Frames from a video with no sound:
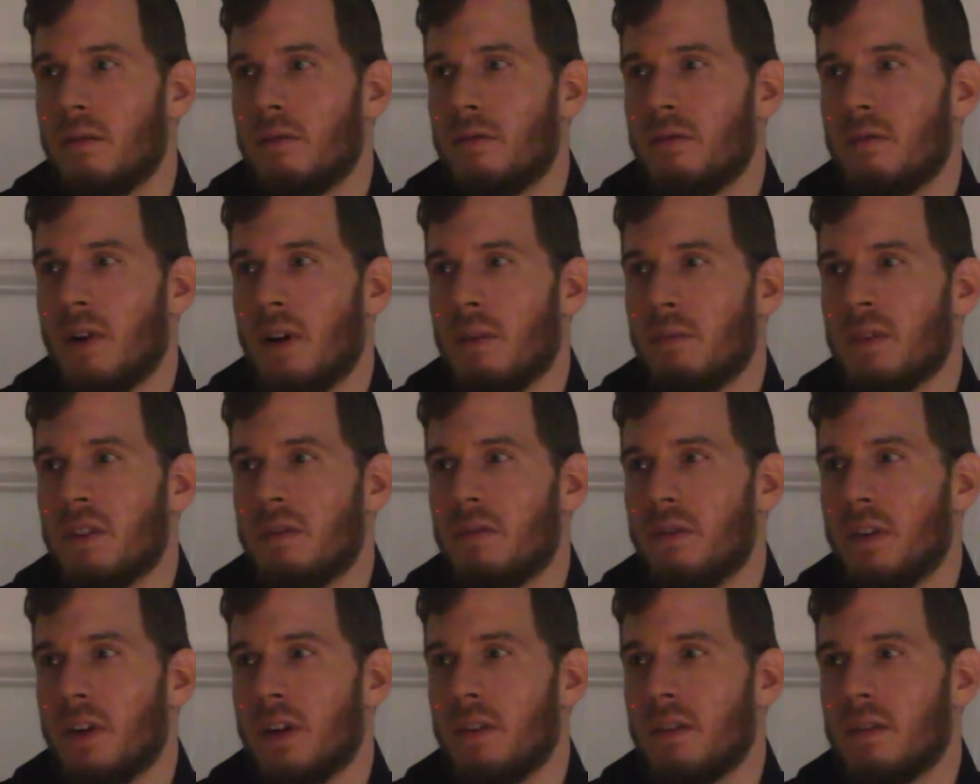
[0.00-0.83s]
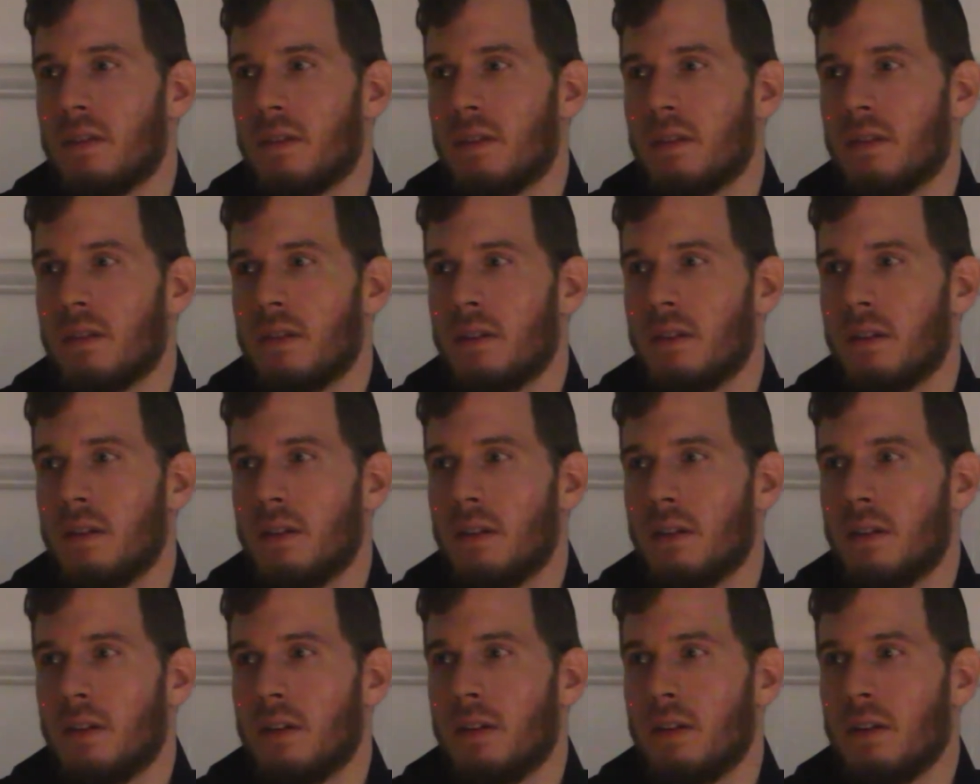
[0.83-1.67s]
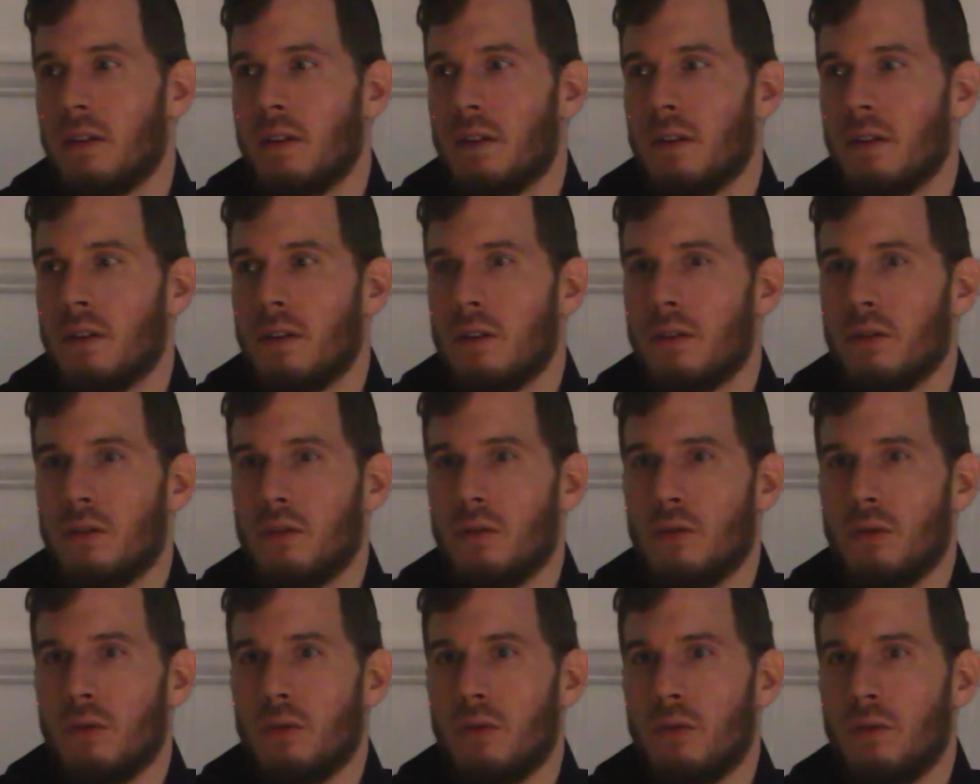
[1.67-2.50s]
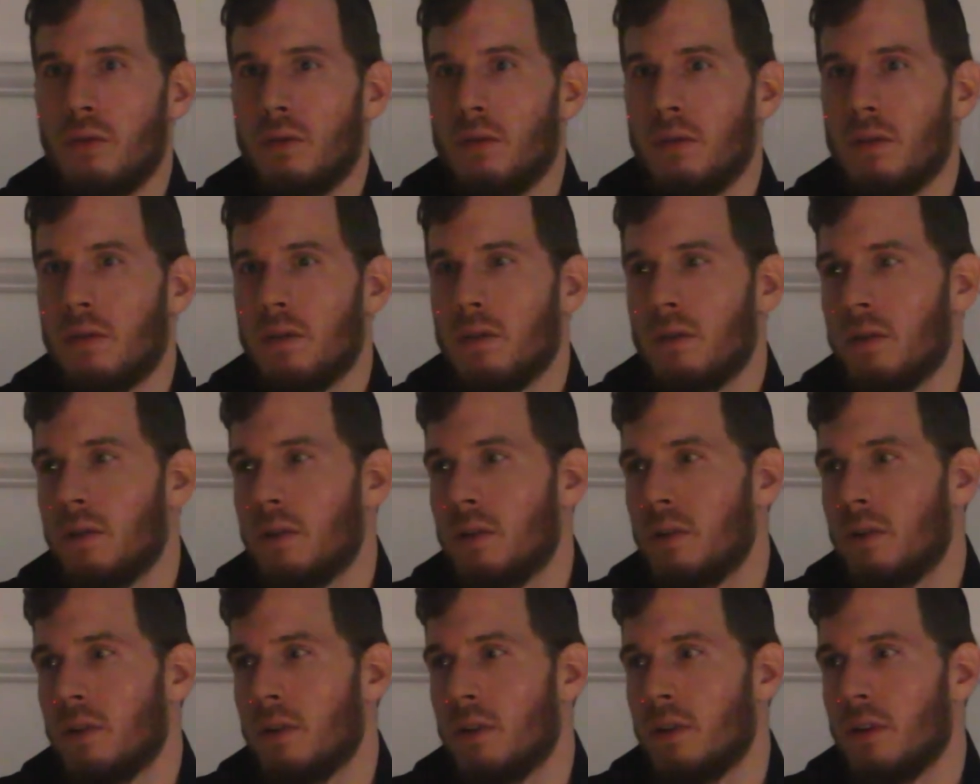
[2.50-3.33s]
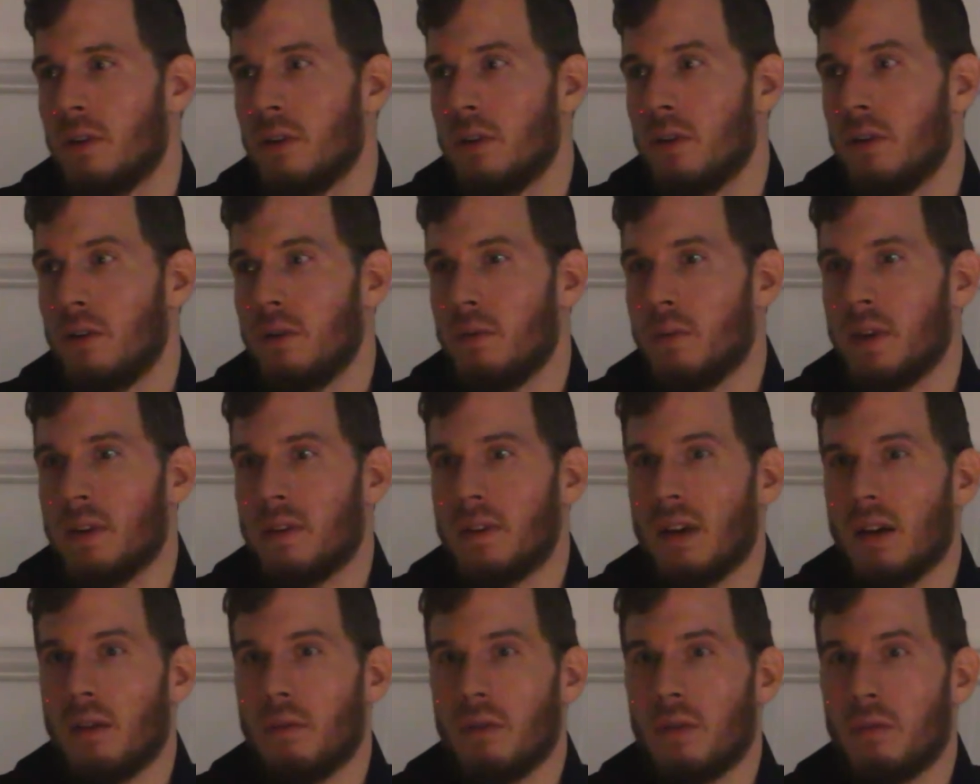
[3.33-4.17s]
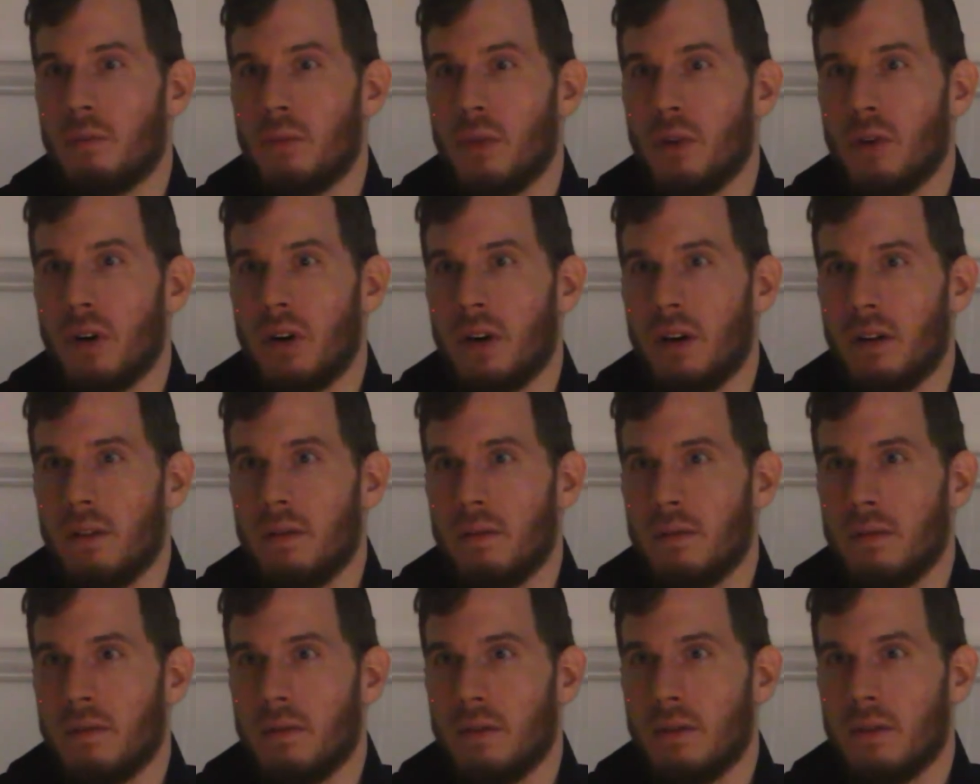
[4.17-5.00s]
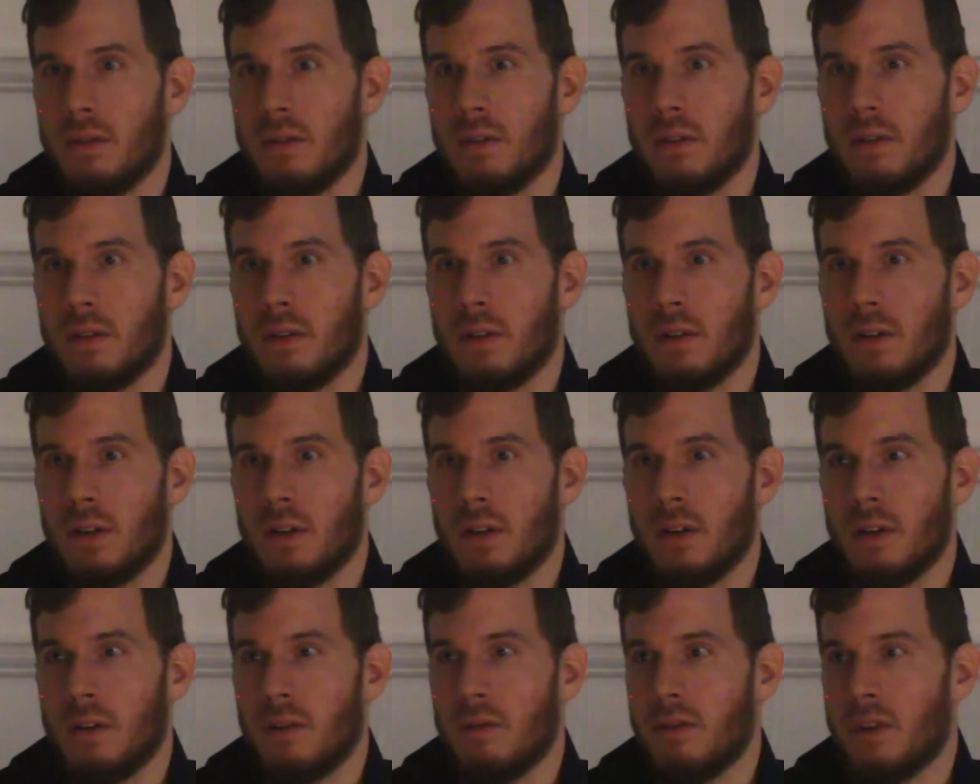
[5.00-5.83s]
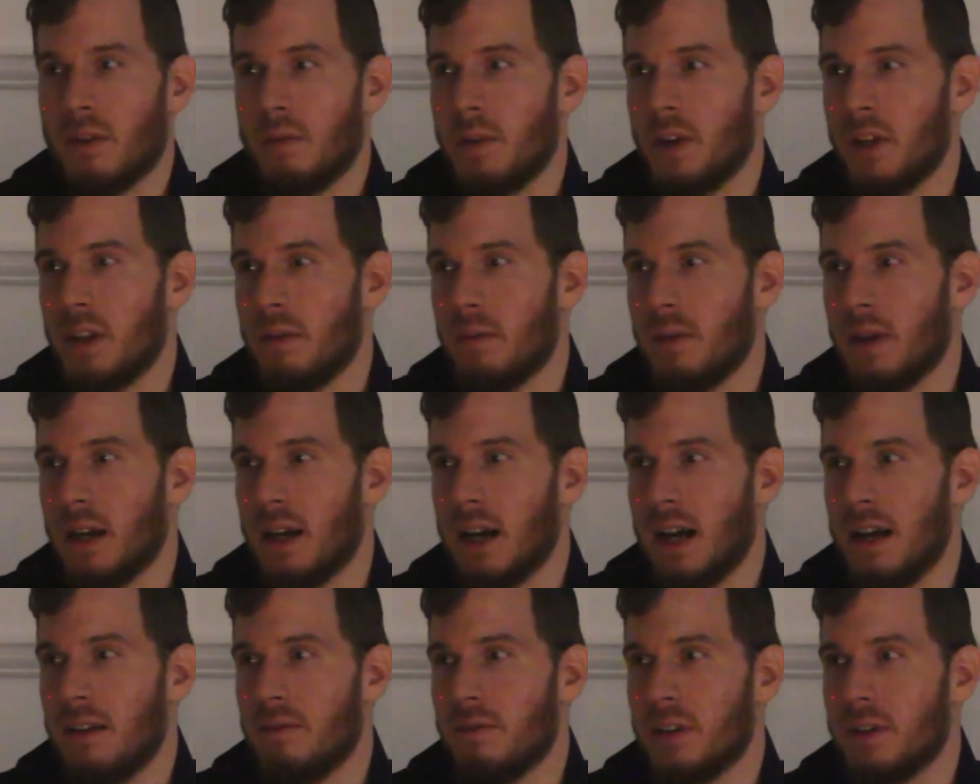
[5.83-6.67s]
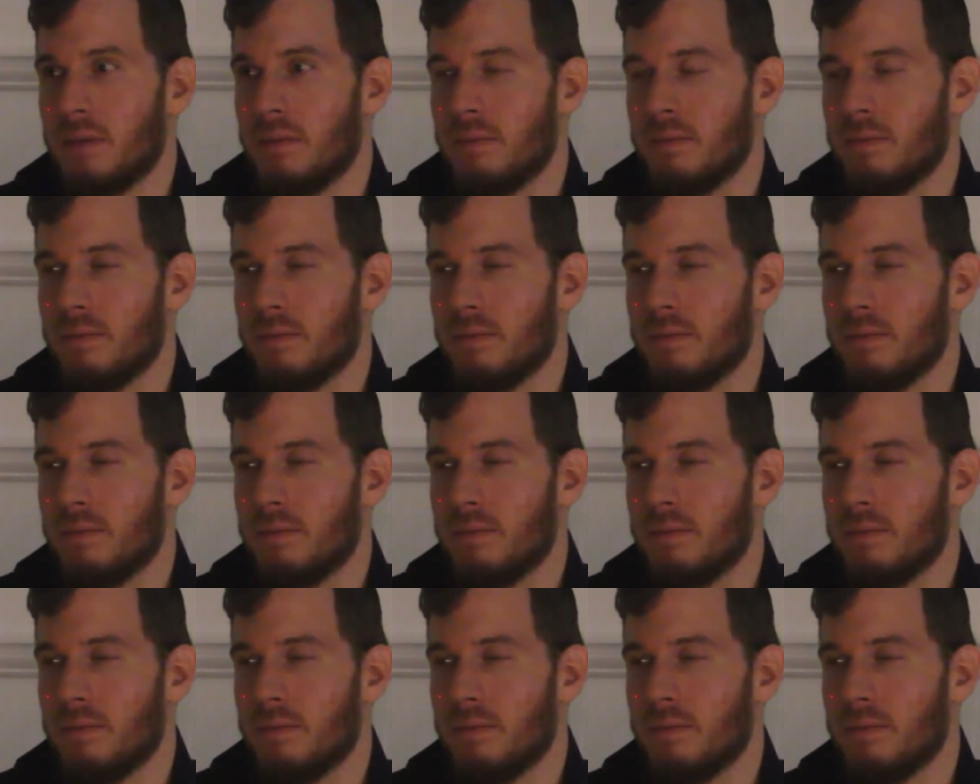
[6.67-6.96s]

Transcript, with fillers: from the first two humans that were born from Adam and Chava,